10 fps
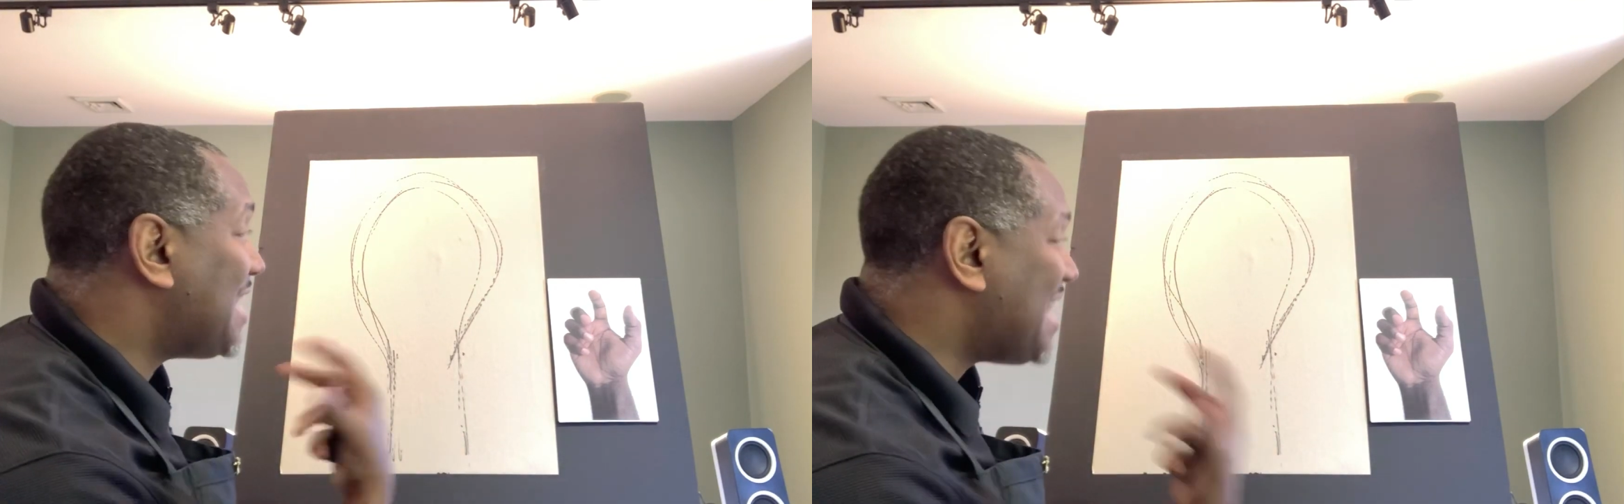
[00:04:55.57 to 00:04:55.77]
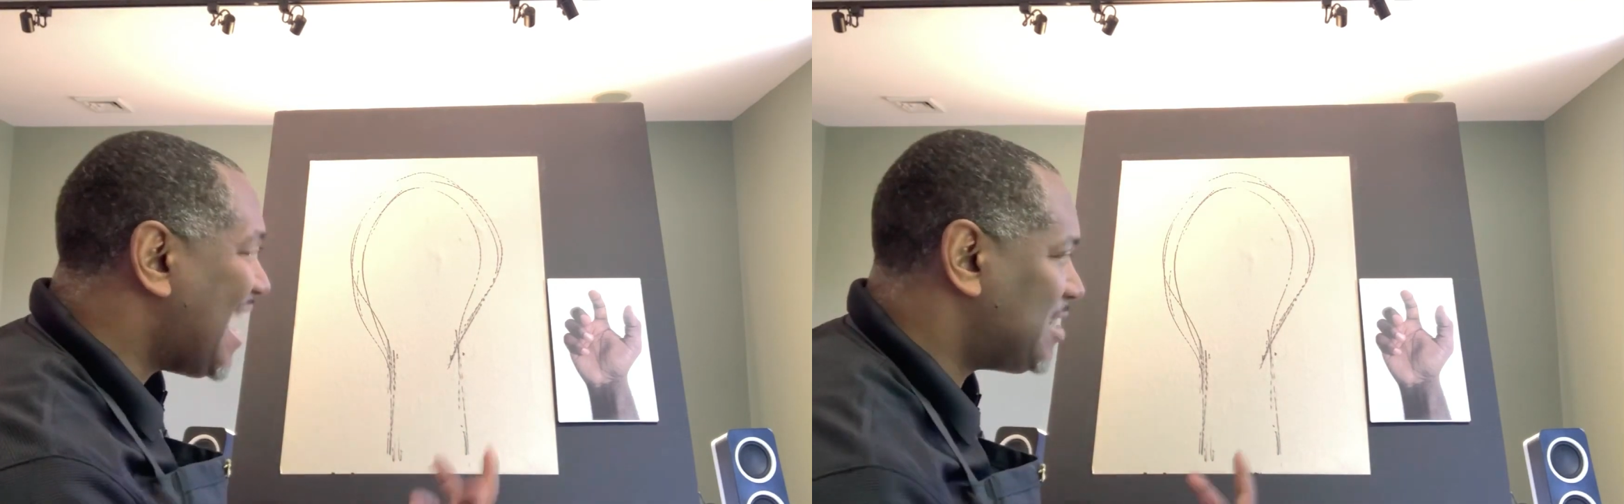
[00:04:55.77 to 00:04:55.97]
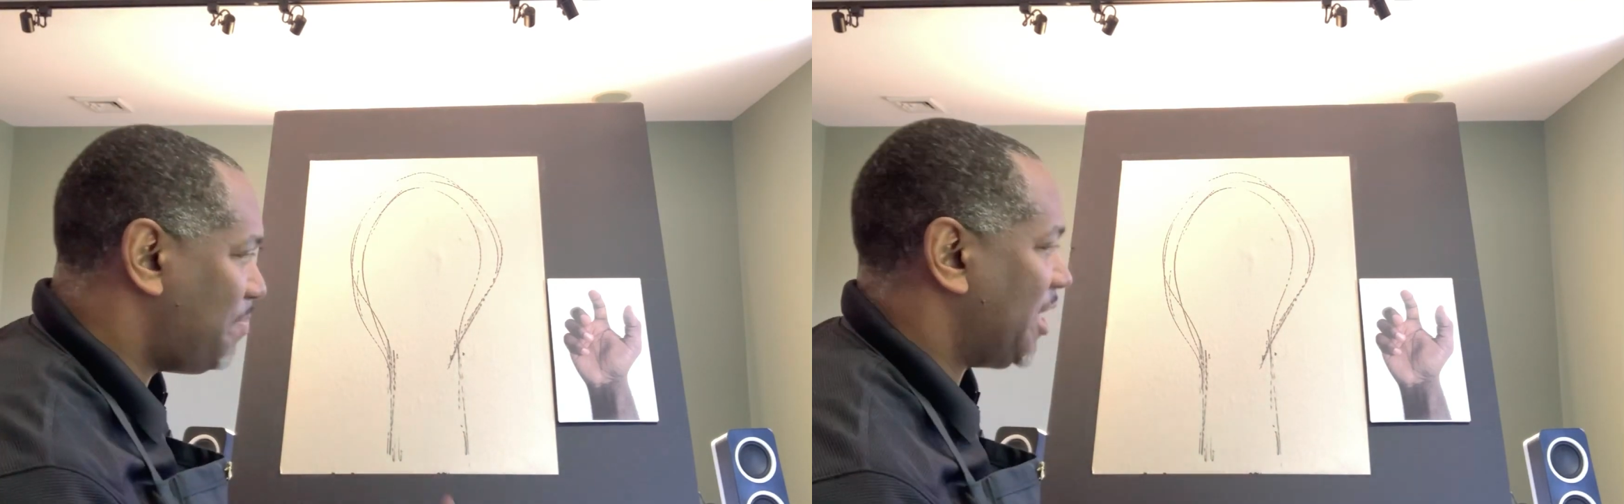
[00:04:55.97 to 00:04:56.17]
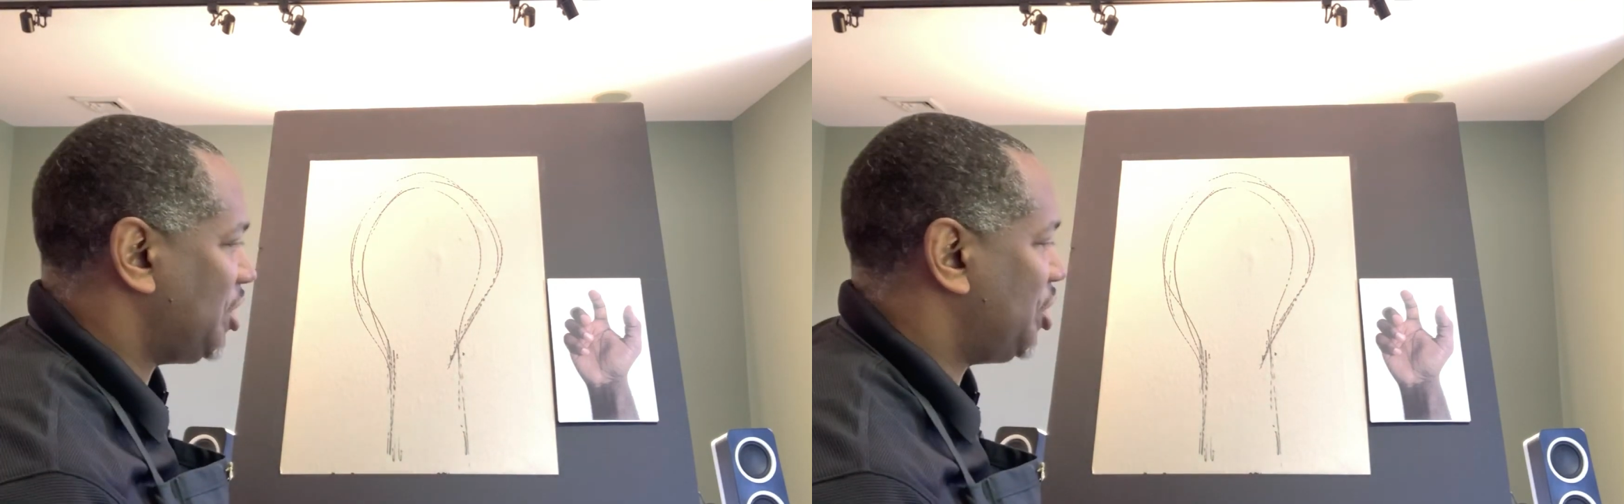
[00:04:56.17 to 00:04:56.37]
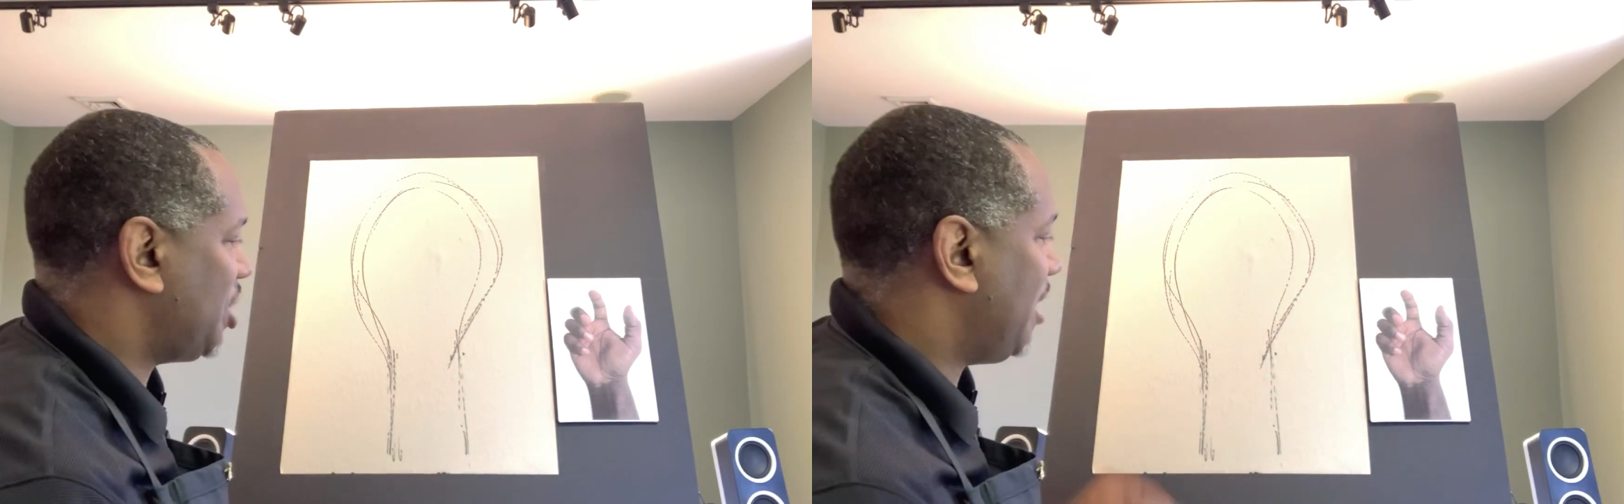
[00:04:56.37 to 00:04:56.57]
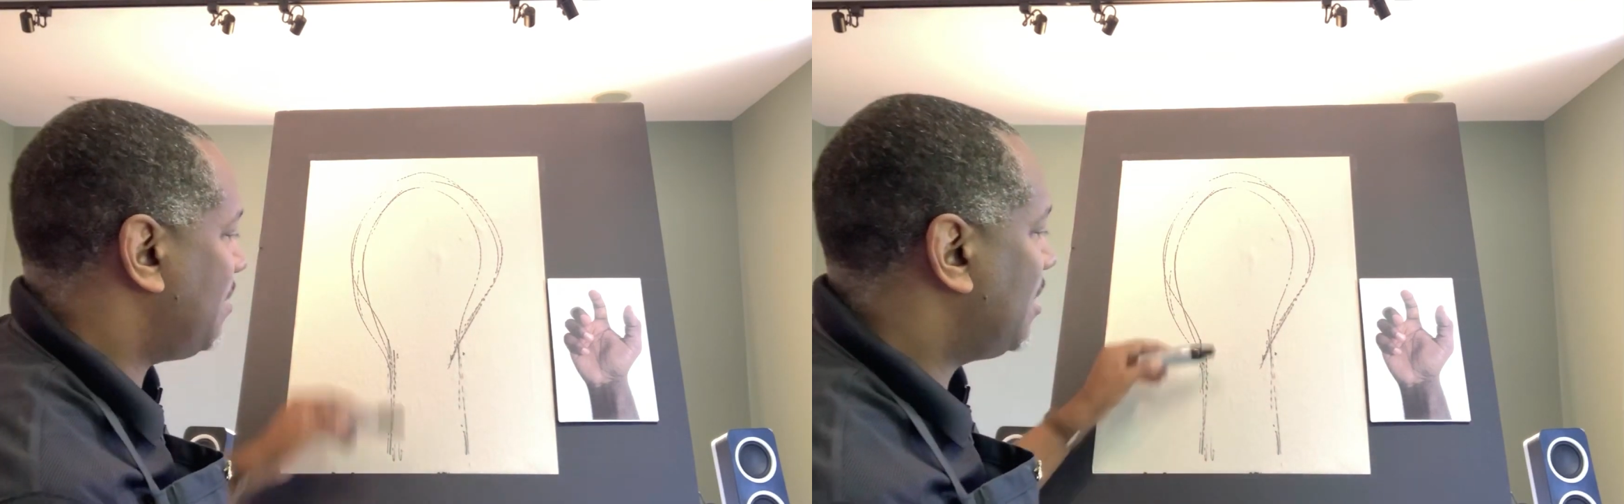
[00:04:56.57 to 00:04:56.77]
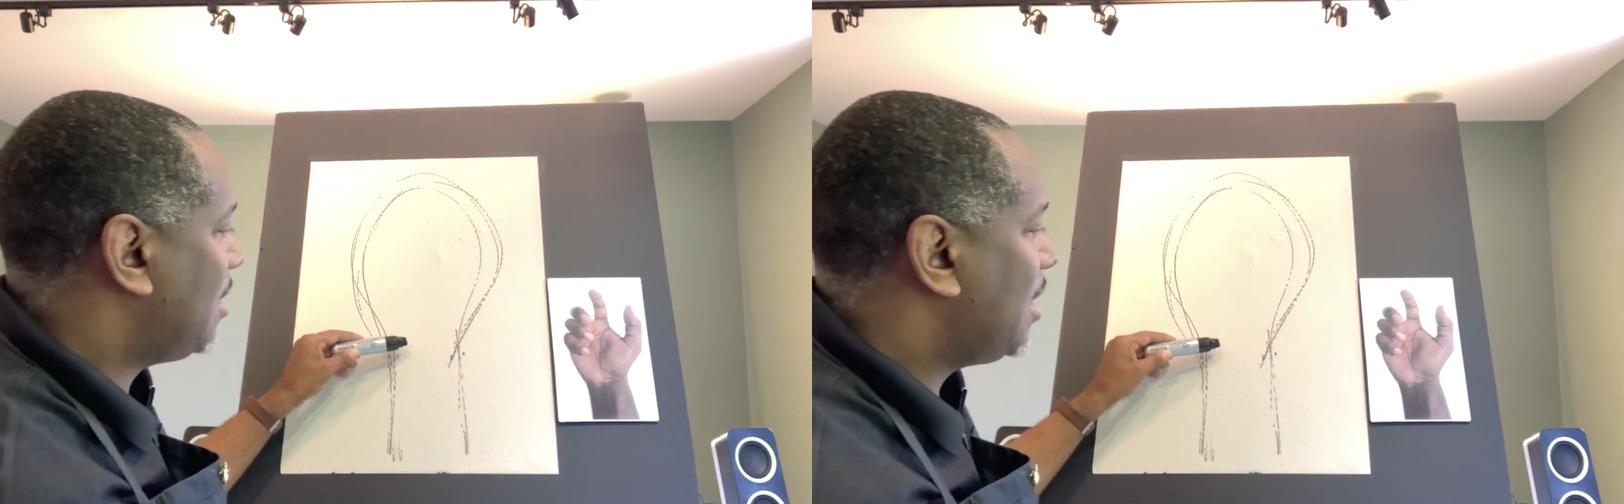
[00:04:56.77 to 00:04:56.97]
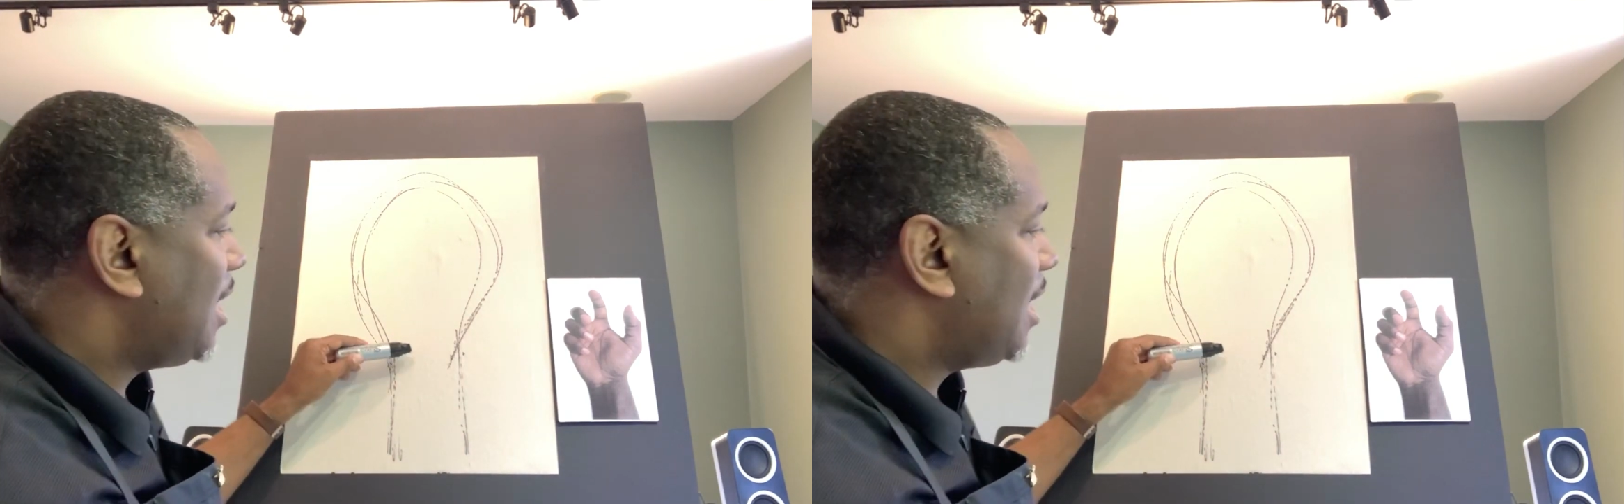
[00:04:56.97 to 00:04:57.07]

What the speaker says: next biggest shape.